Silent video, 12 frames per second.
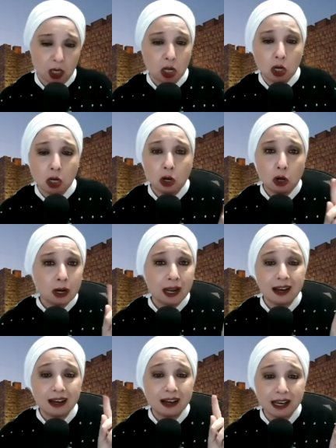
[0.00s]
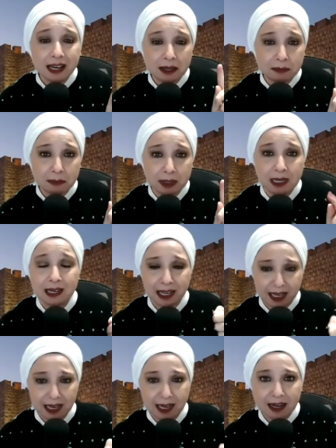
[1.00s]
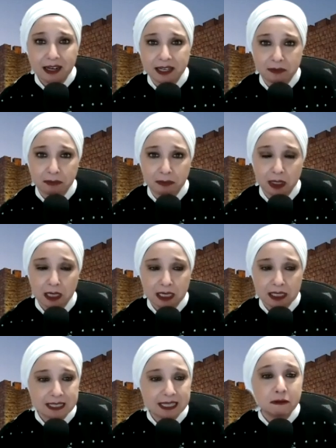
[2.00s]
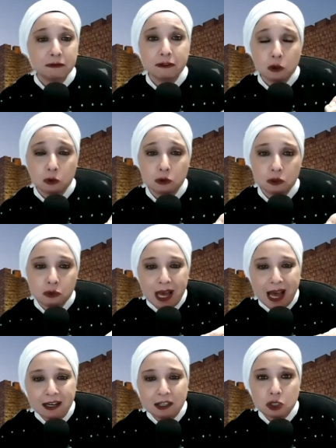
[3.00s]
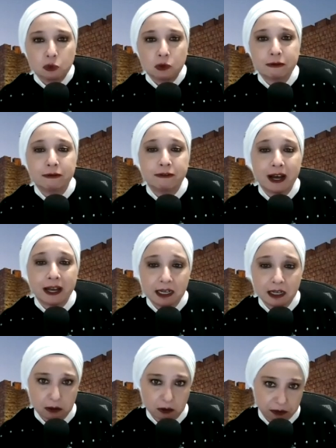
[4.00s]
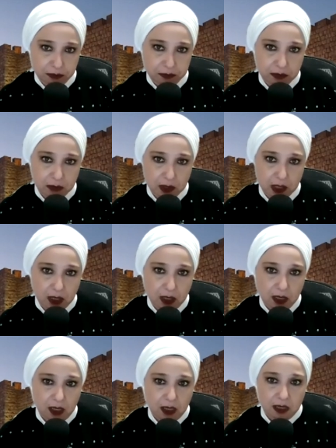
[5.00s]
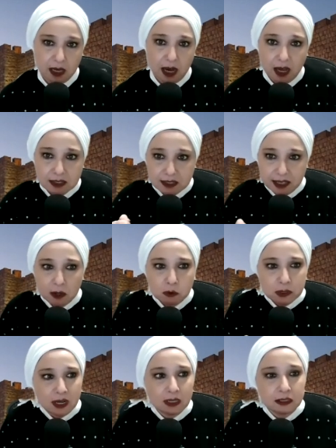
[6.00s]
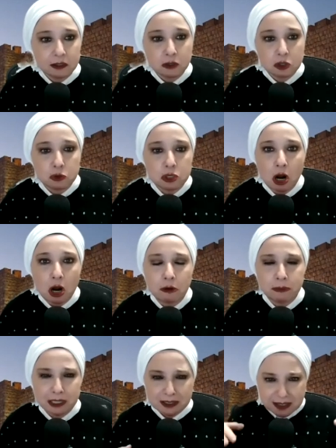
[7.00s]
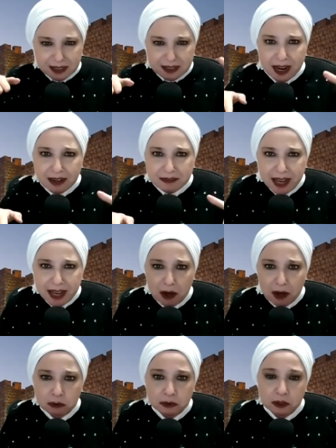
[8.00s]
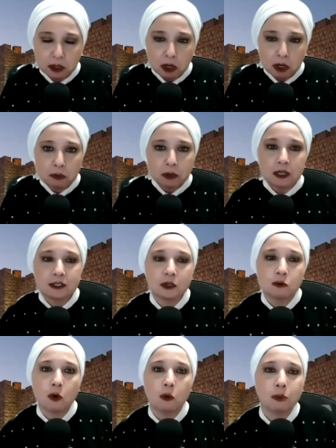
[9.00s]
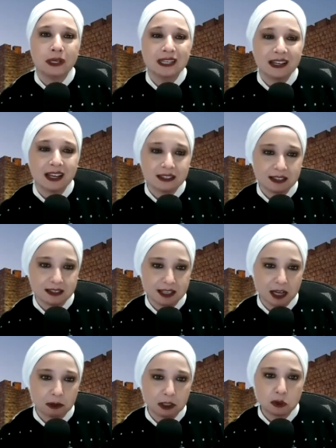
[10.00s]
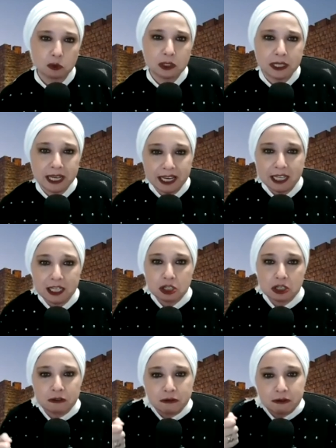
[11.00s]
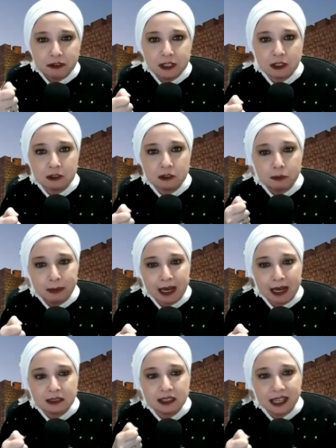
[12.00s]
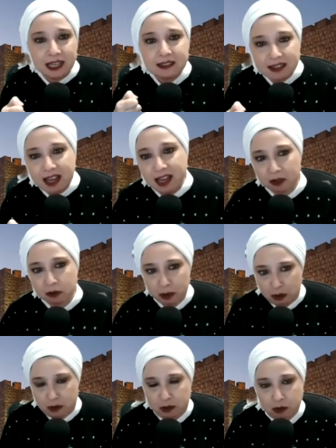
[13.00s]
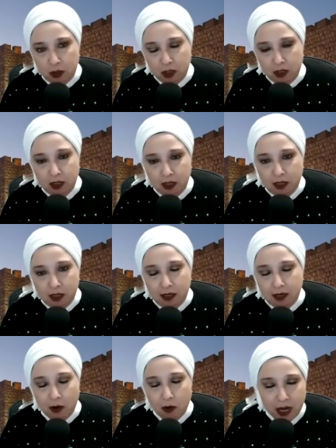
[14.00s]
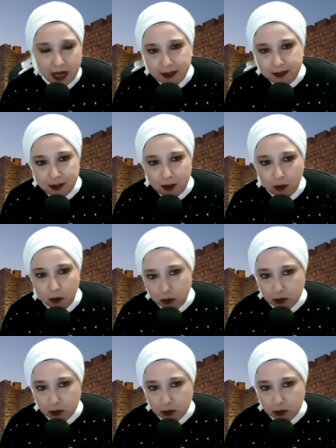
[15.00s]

Lo lachem lehelachem, it's not for you to do the actual fighting. Yachaziel was telling the Jewish army to stand down because it won't be necessary to engage in a physical battle against the enemies. Now I ask you,